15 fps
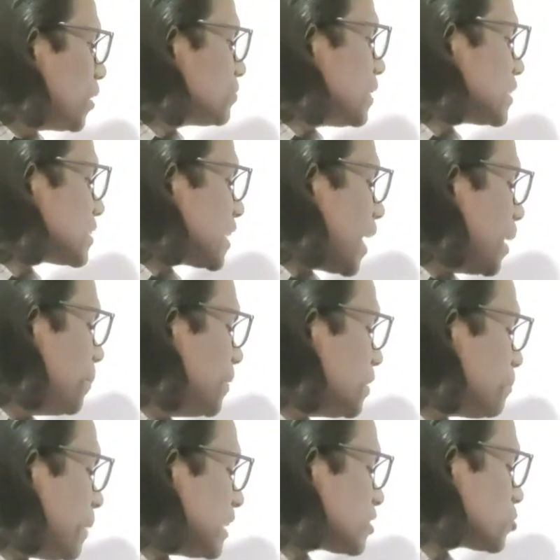if the
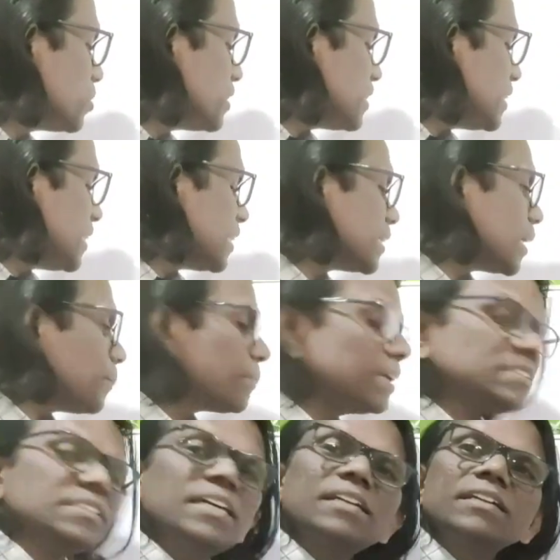time plus 20 degree
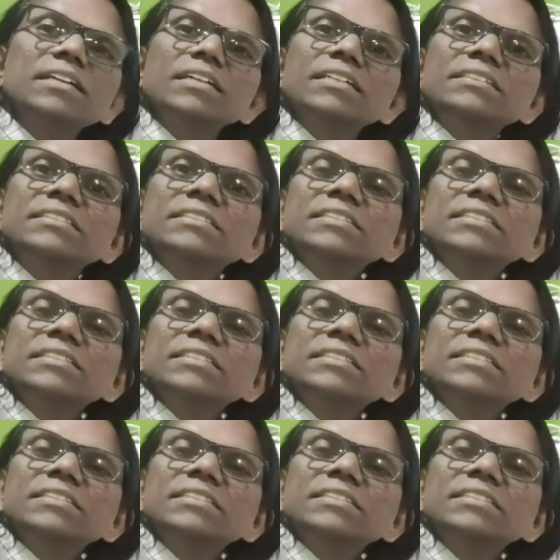temperature,